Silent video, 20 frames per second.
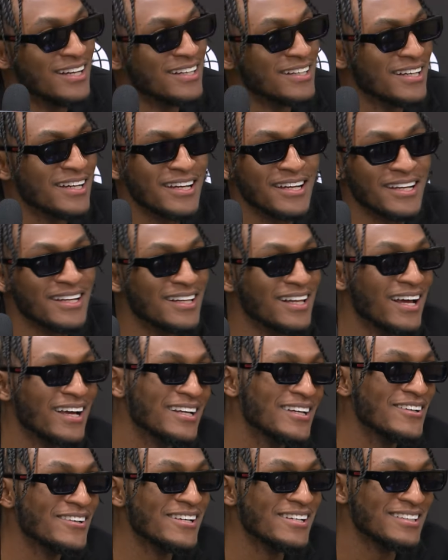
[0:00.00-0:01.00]
Yeah,
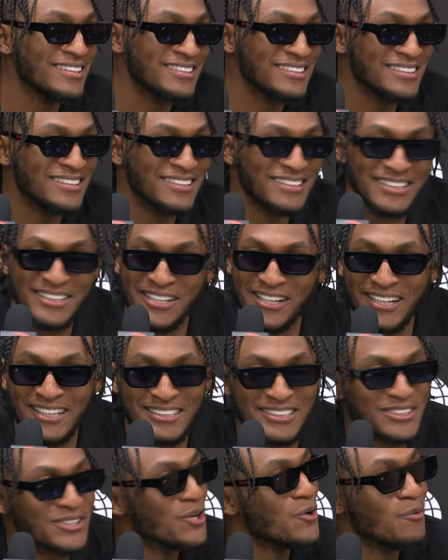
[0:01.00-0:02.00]
like you ain't
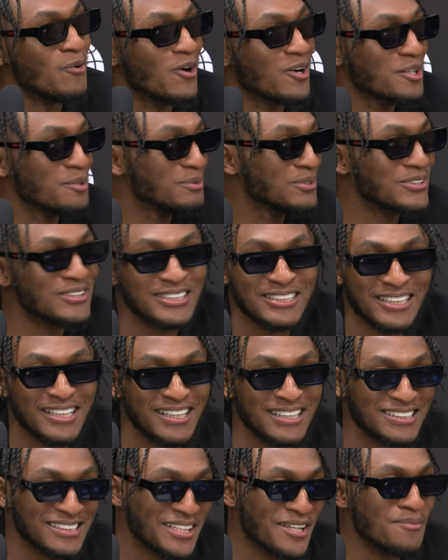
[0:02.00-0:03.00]
just gonna walk up to her and say
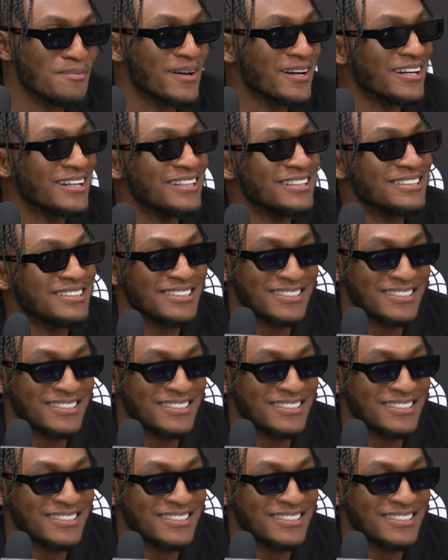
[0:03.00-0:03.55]
let's get married.